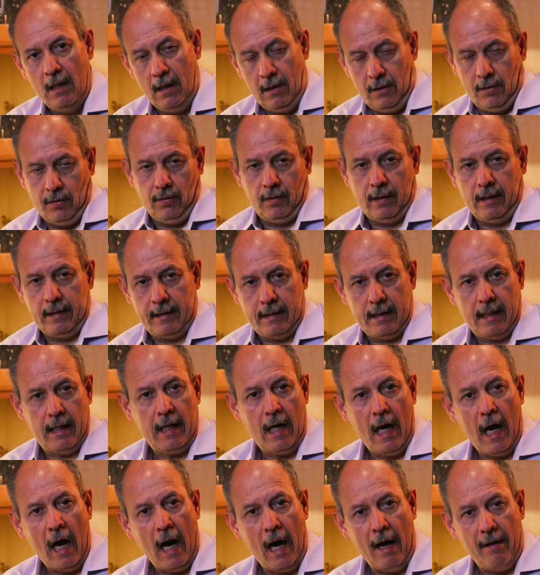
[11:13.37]
You can
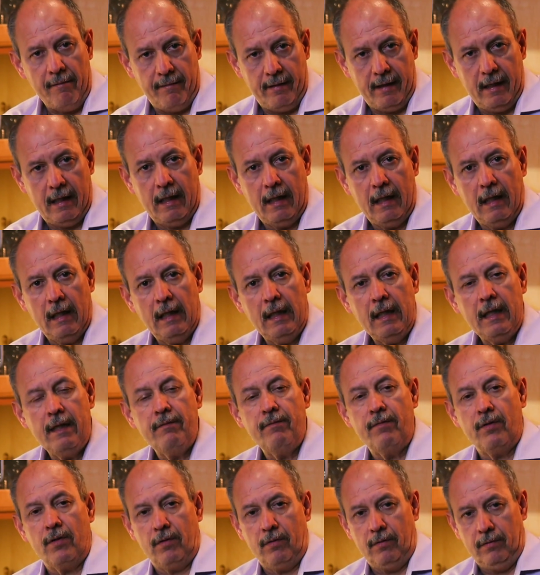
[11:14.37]
say abre el
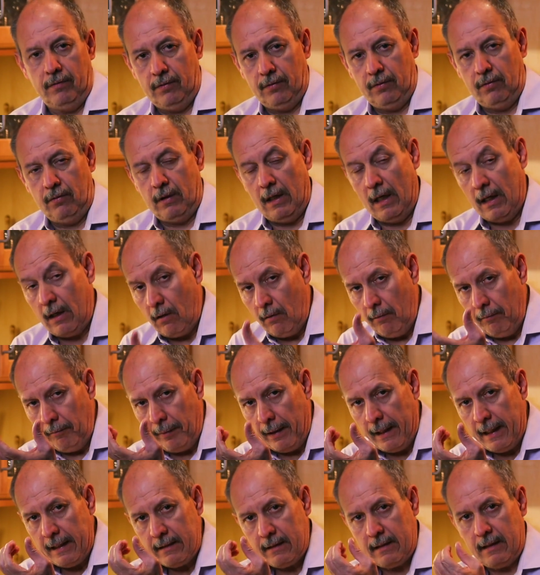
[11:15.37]
libro. You can
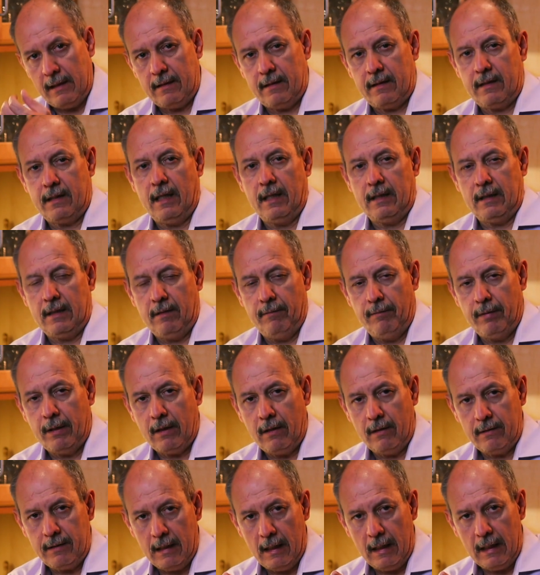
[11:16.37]
compress that sentence
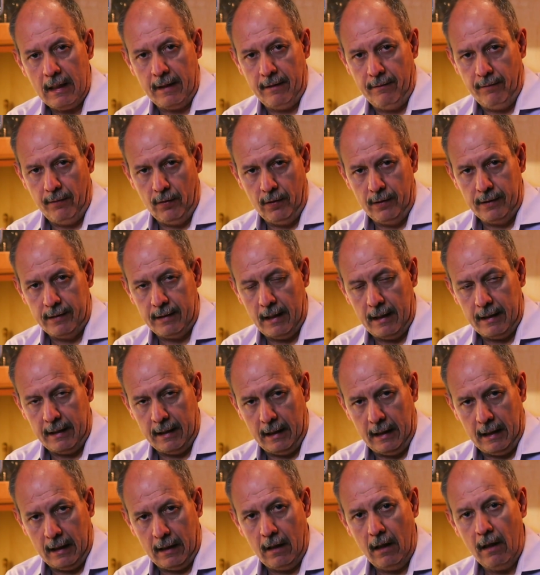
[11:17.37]
because el libro is a
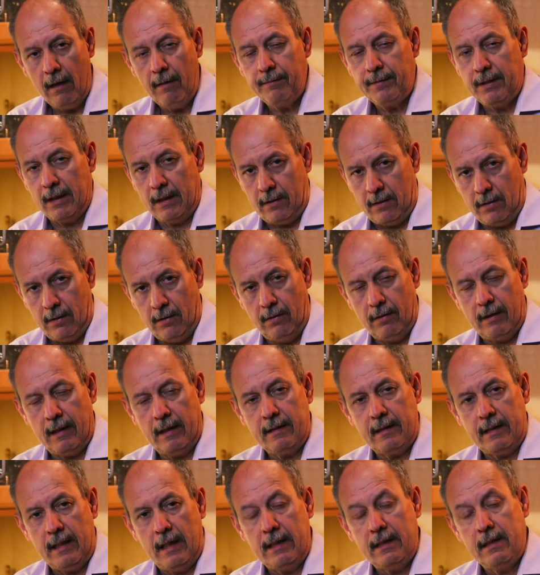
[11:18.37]
direct object. So you
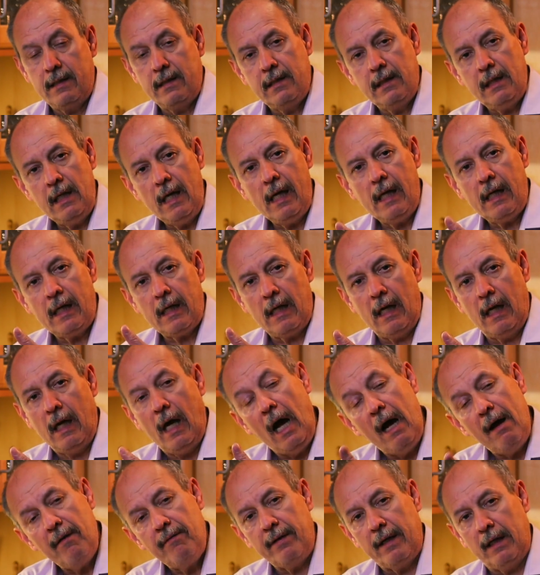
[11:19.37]
can say cierra,
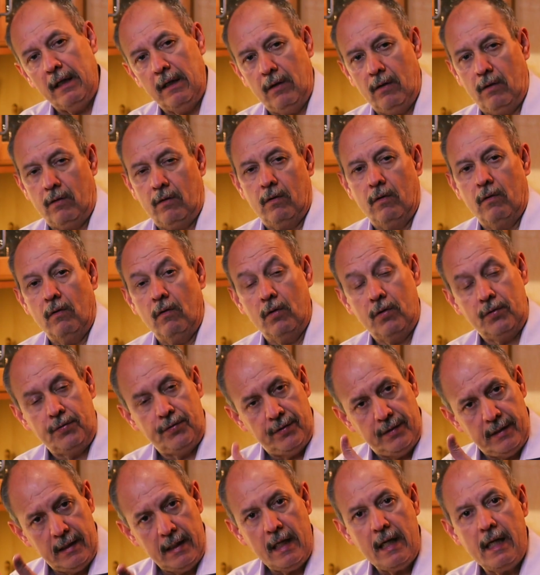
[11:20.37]
ábrelo o
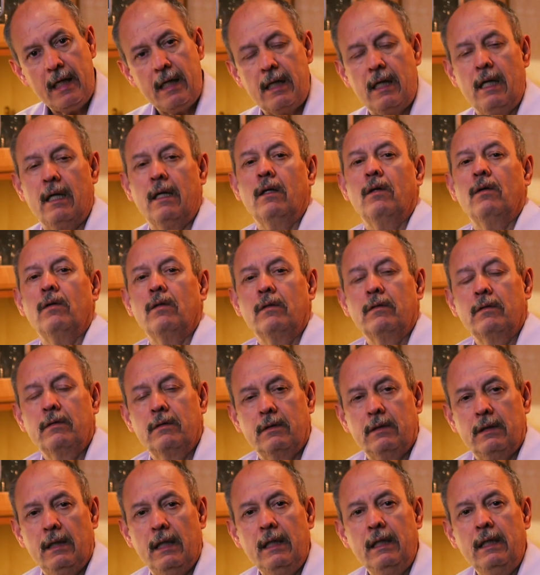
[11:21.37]
ciérralo,
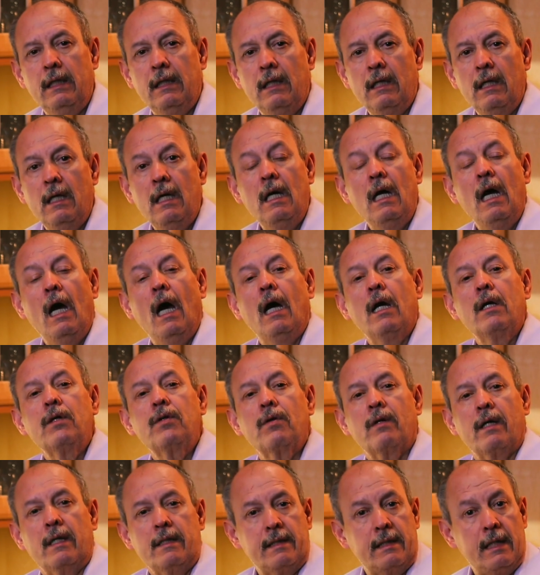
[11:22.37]
right?
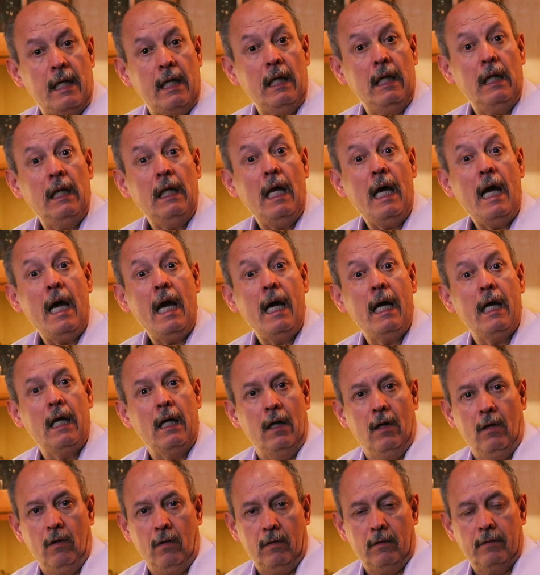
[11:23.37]
You can say
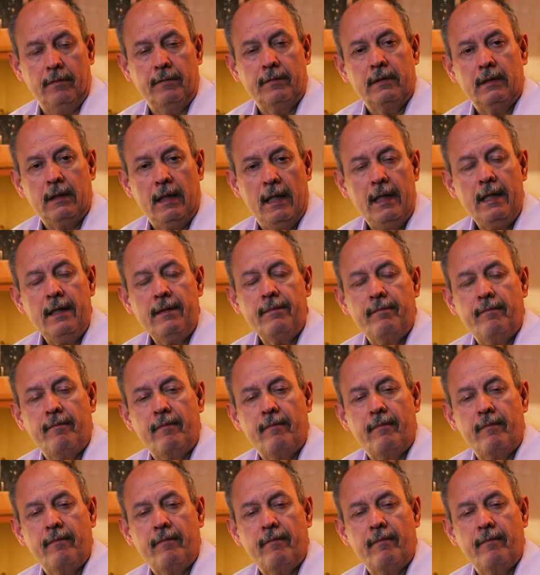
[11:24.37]
léelo, right?